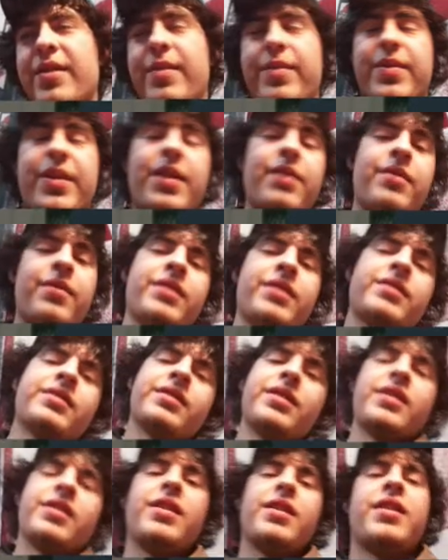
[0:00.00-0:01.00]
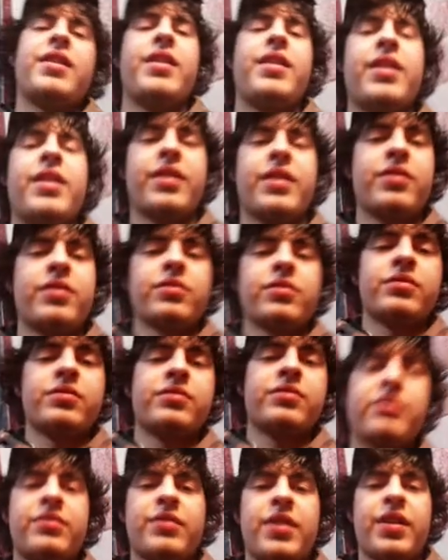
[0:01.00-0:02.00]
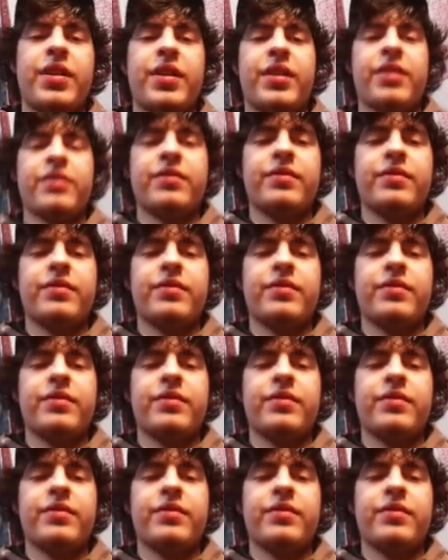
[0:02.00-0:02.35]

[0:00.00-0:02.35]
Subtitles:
But anyway, yeah, cool. I like it.